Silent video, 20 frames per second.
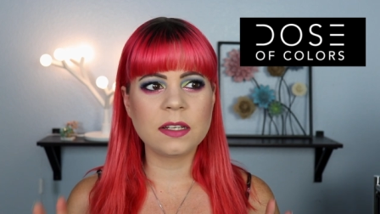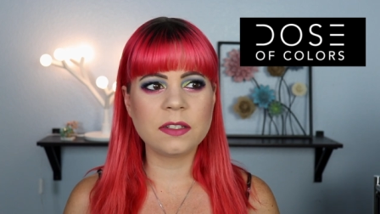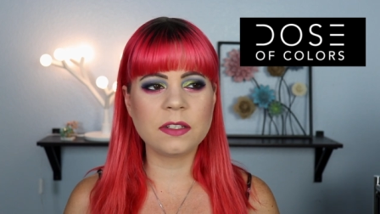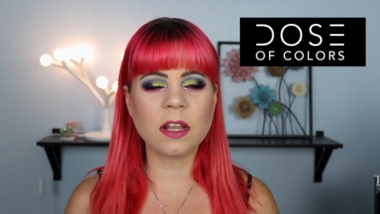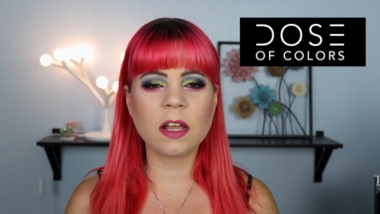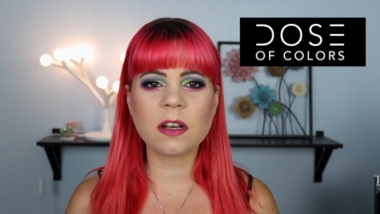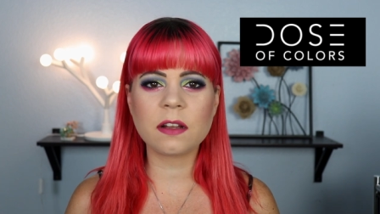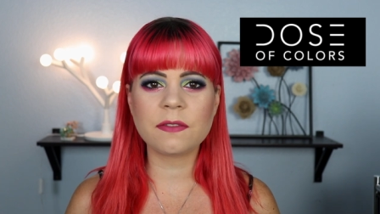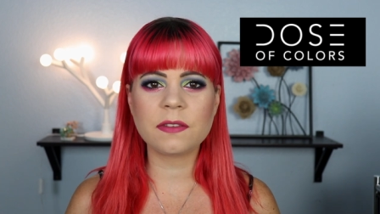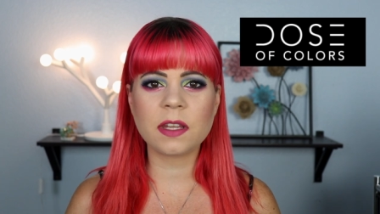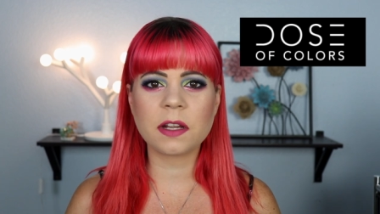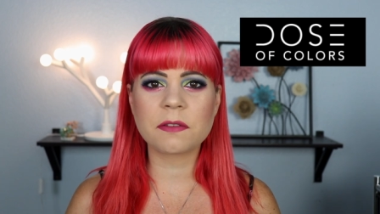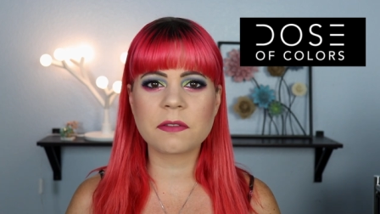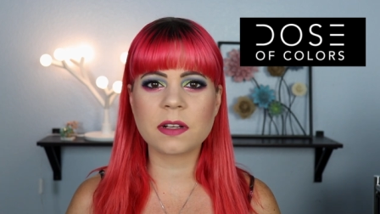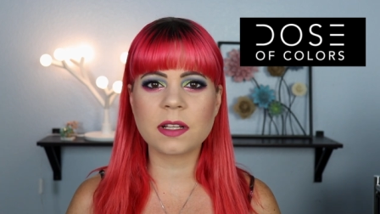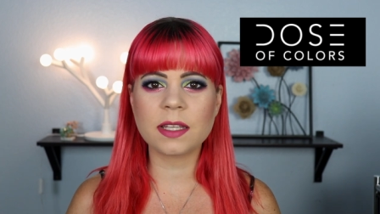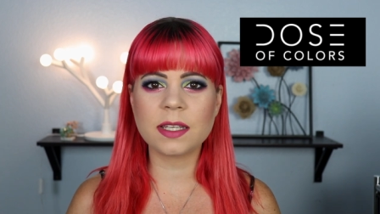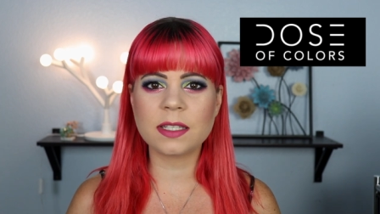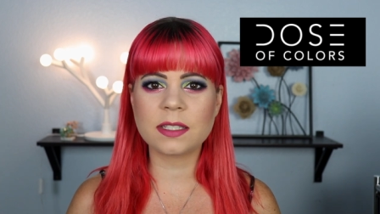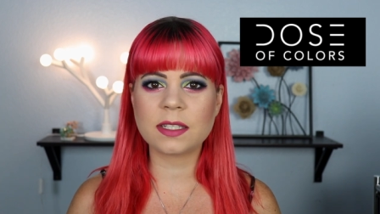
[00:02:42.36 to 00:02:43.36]
none of their
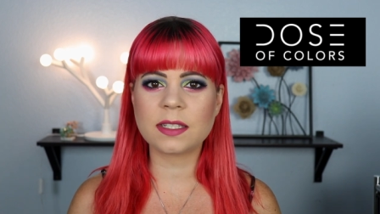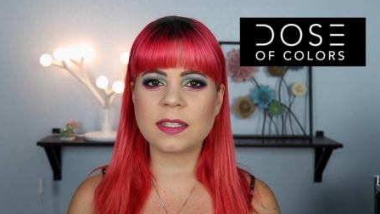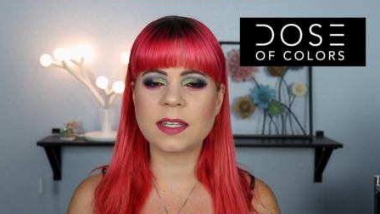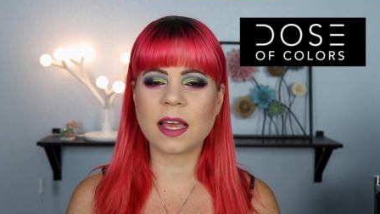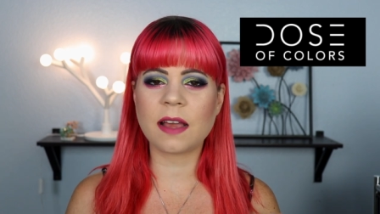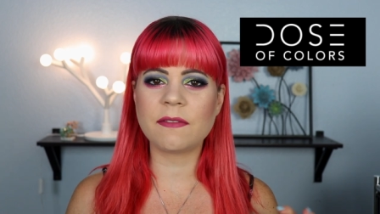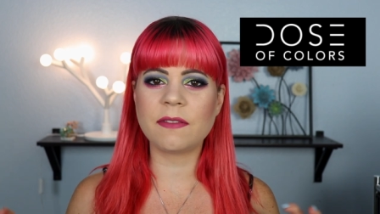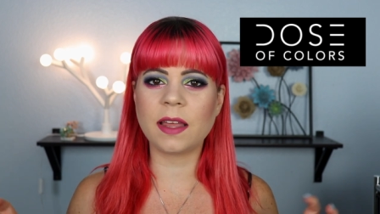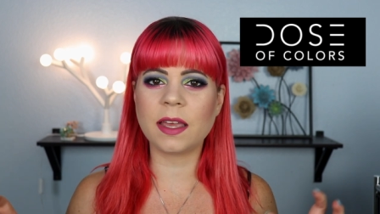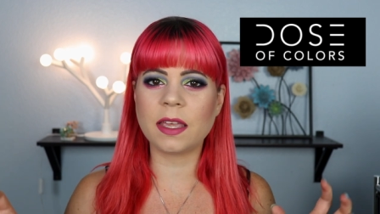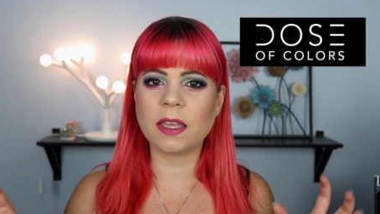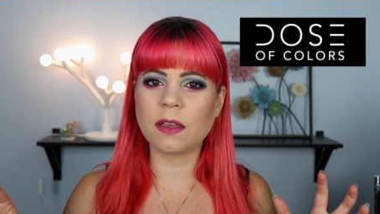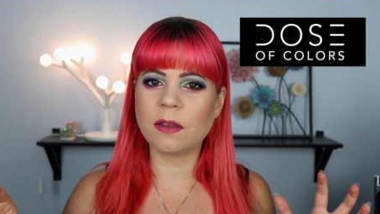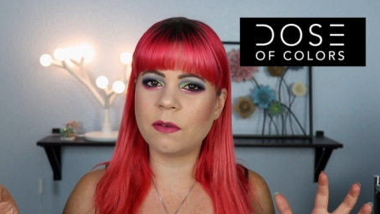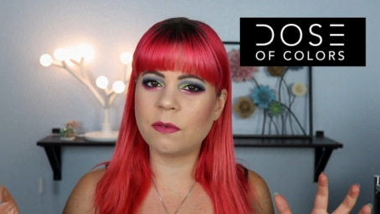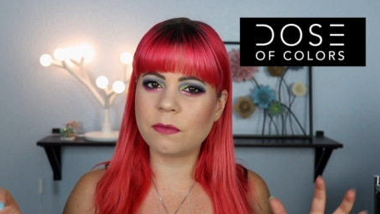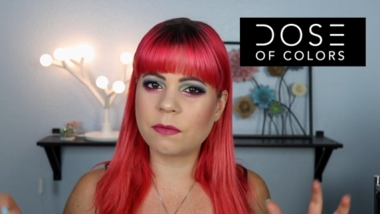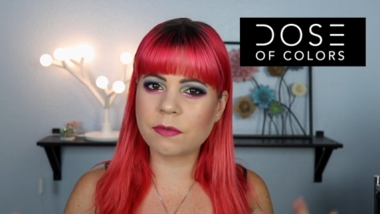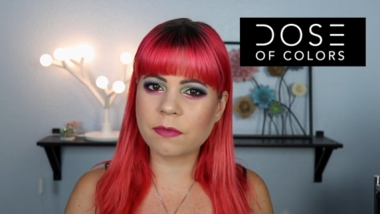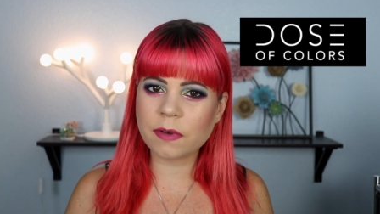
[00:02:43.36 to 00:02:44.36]
releases have like
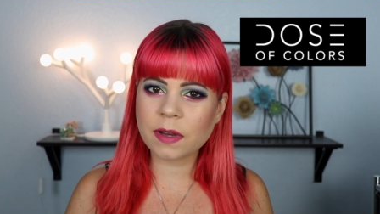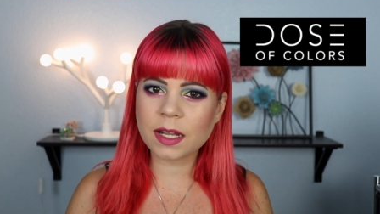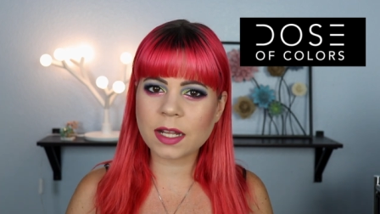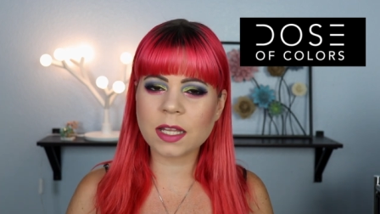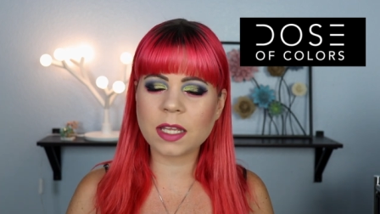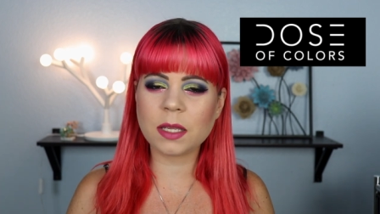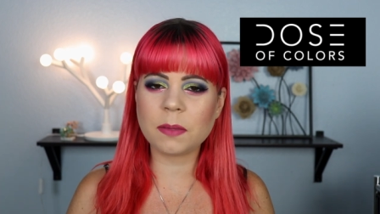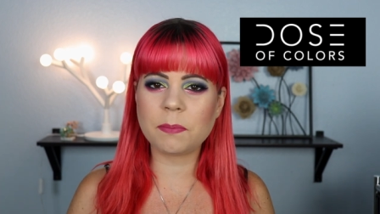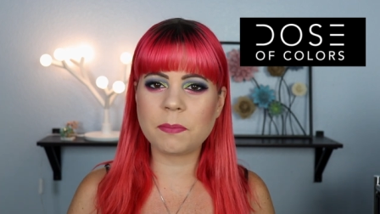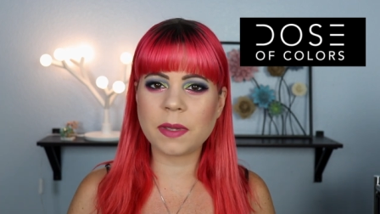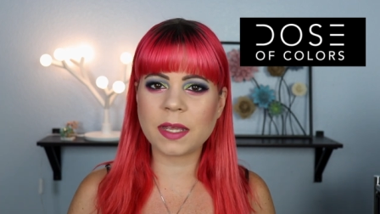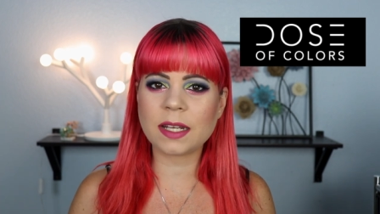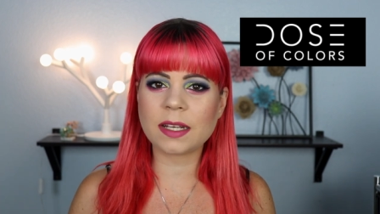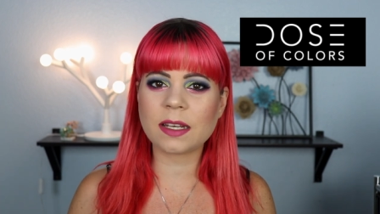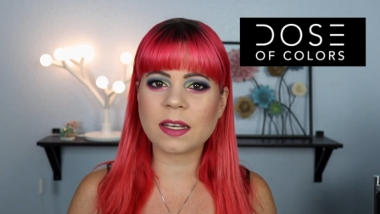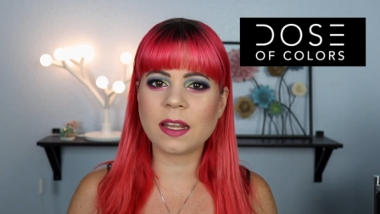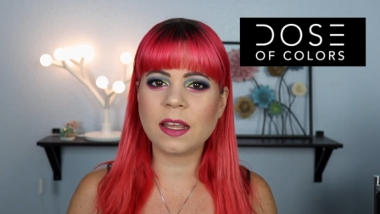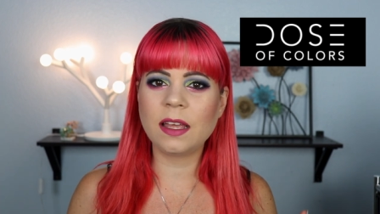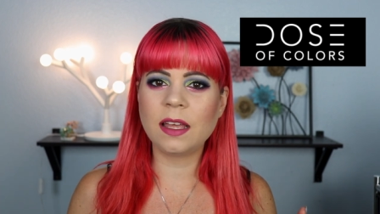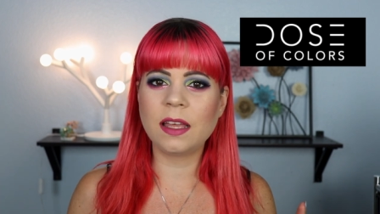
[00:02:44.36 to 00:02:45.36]
really
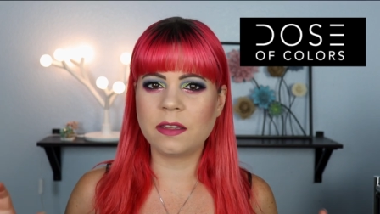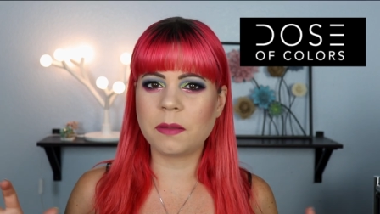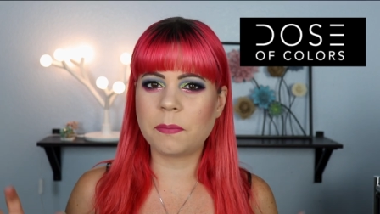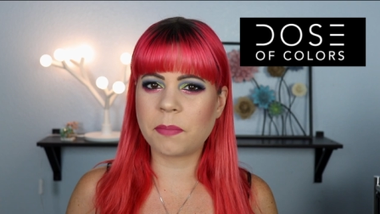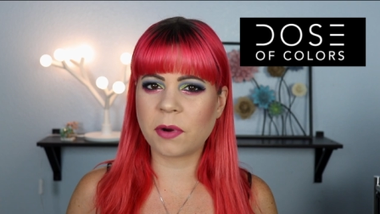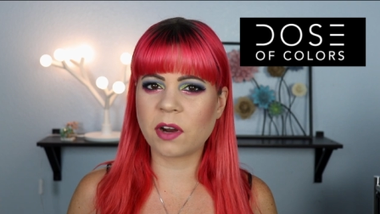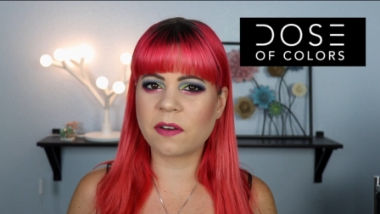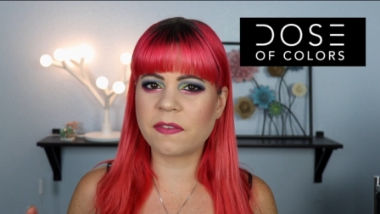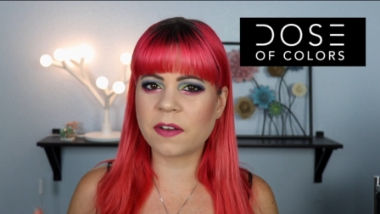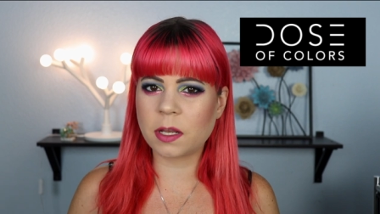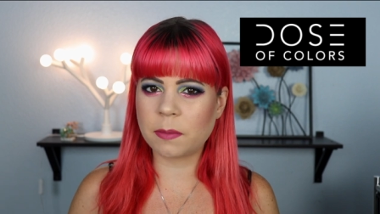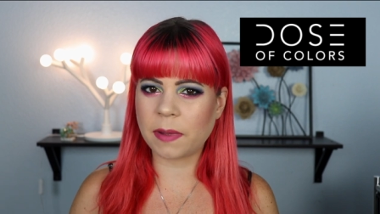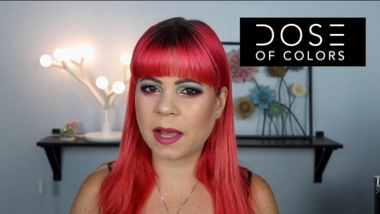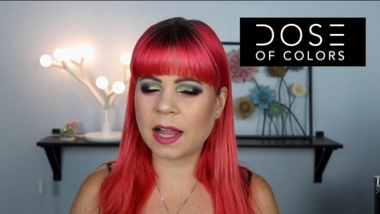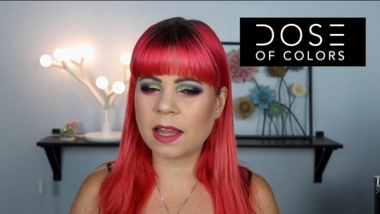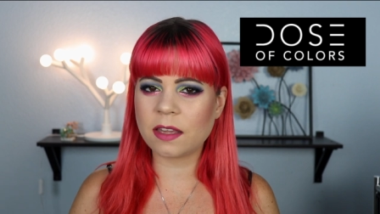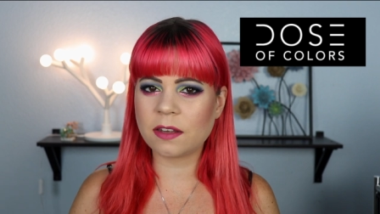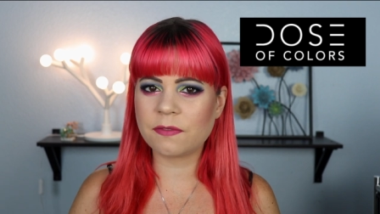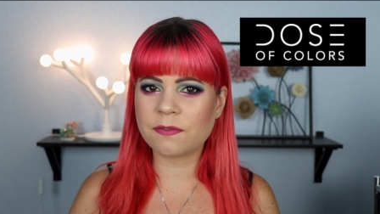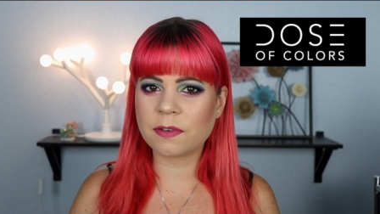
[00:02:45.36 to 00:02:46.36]
been the perfect
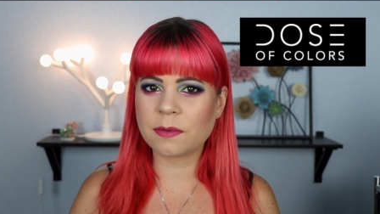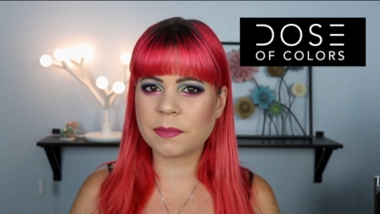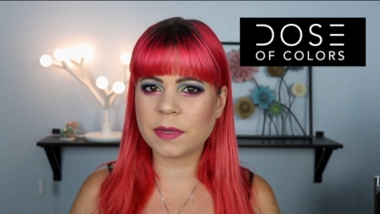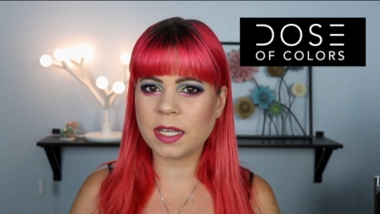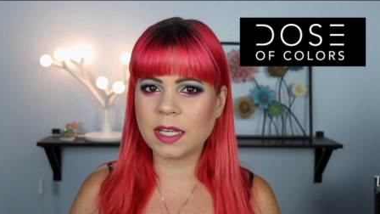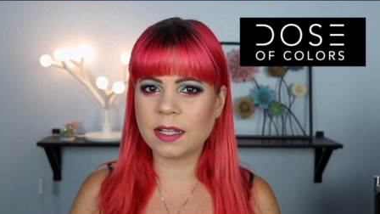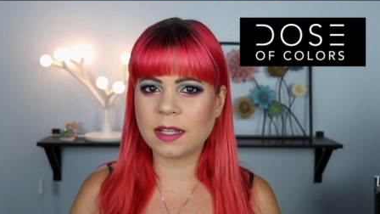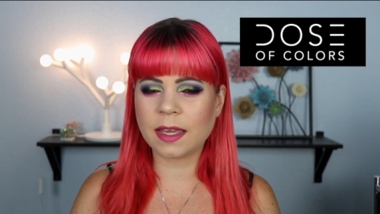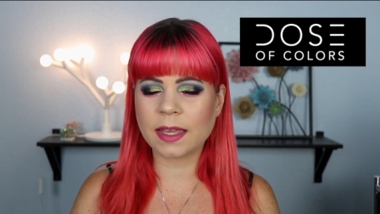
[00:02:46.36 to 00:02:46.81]
palette for me.